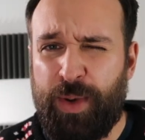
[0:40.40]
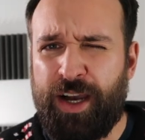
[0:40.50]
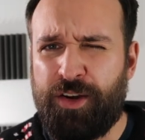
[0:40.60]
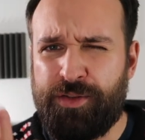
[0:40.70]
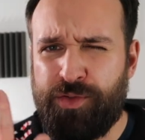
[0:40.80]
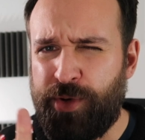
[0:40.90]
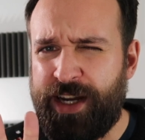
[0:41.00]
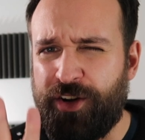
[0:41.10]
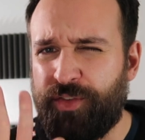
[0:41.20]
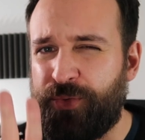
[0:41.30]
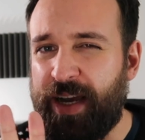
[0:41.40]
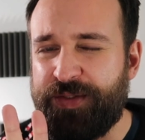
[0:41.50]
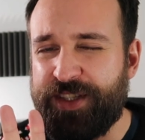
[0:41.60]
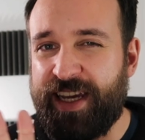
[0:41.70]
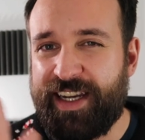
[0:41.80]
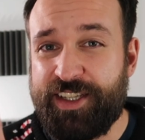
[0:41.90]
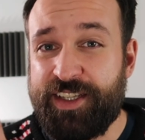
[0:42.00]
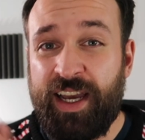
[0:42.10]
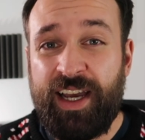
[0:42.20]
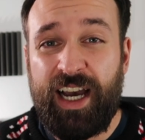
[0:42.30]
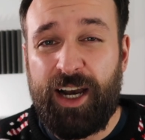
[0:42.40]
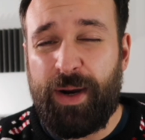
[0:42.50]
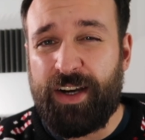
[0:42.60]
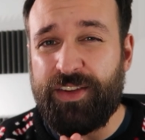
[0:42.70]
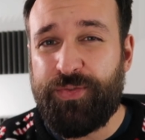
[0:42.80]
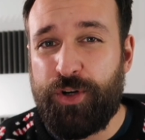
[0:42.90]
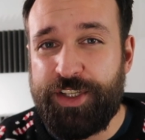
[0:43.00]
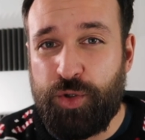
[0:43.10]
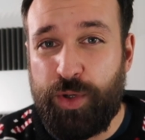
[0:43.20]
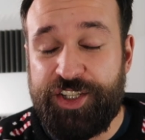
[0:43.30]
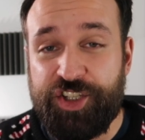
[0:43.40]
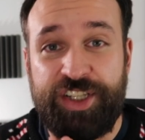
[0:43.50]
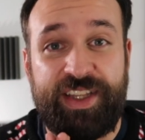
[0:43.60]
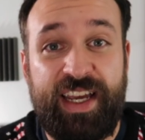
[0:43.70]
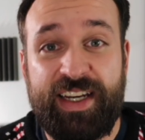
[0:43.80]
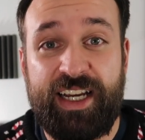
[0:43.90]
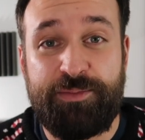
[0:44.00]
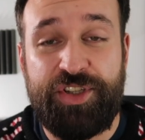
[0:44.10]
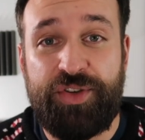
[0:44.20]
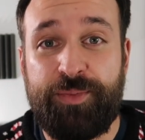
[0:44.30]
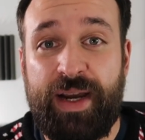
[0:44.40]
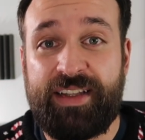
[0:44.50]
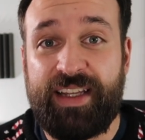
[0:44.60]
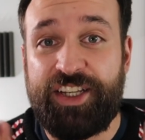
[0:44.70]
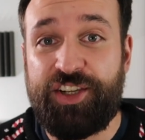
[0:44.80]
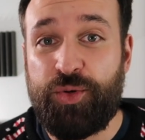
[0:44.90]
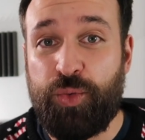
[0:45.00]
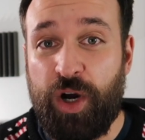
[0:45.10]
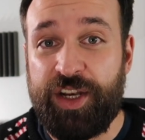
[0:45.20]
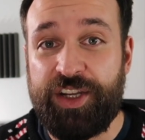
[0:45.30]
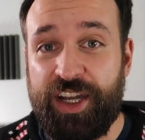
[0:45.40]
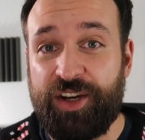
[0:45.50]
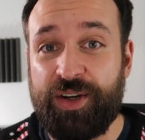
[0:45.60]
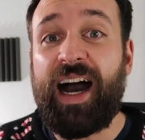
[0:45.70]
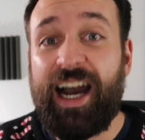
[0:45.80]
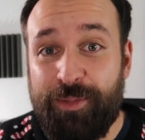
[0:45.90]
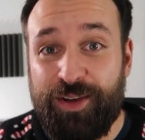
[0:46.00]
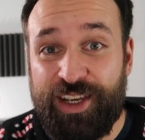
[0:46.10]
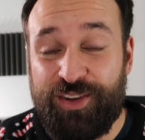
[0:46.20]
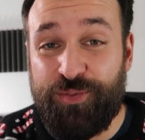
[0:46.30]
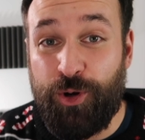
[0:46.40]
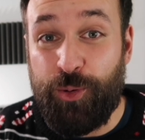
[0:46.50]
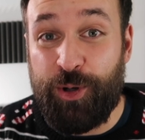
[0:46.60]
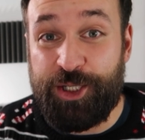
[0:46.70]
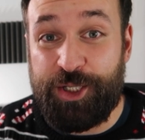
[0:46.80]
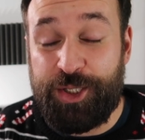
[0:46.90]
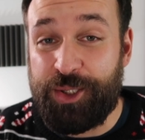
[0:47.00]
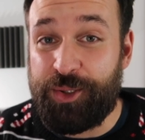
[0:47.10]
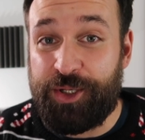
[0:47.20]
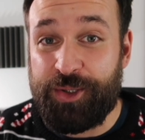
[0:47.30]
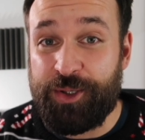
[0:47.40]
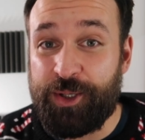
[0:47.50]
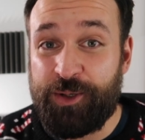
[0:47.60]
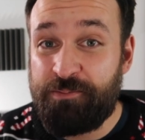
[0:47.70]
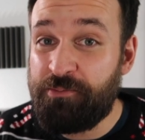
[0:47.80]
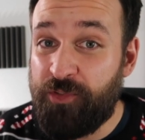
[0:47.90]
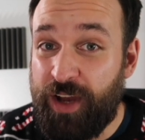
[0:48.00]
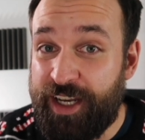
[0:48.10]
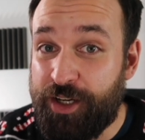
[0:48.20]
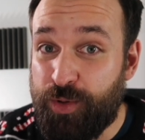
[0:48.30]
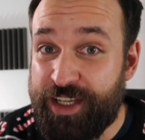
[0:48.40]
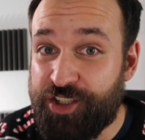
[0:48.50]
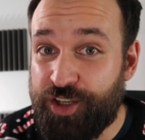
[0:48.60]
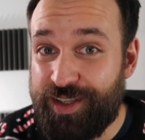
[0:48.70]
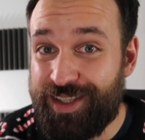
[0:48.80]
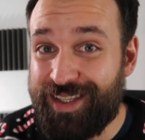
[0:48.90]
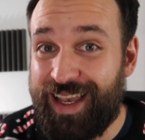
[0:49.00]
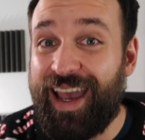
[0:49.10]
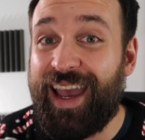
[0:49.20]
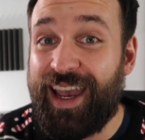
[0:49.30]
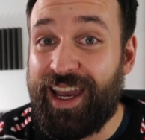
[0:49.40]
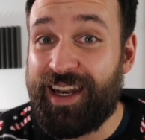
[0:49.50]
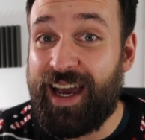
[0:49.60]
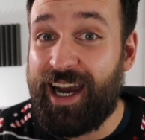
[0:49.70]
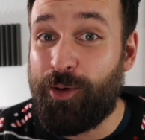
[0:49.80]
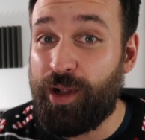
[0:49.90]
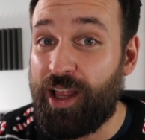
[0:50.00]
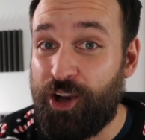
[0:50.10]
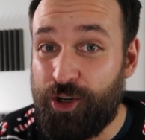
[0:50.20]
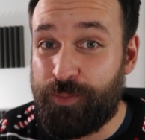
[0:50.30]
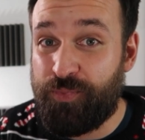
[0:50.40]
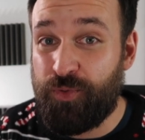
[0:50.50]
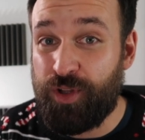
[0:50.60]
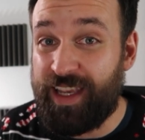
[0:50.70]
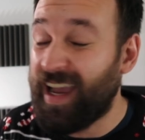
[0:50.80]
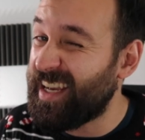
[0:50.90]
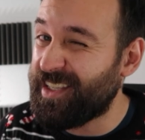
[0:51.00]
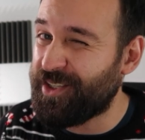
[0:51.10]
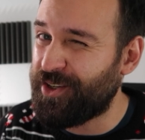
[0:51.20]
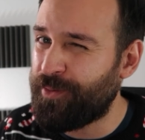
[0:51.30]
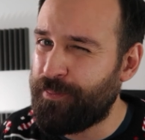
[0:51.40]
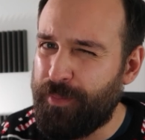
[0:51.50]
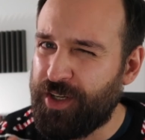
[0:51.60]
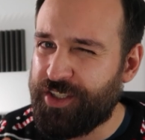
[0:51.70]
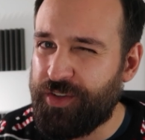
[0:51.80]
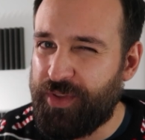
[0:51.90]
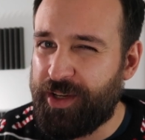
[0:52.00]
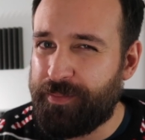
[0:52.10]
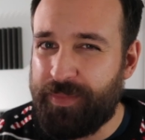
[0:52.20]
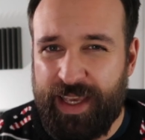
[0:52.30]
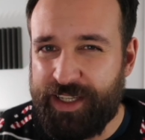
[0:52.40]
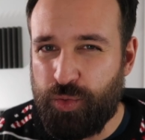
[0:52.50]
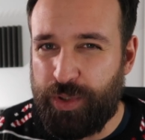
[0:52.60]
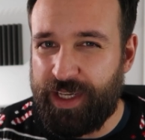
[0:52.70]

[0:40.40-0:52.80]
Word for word: about three or five seconds about the first question that comes to your mind that you want to know. I'm looking forward to your funny questions and I will hopefully answer most of them next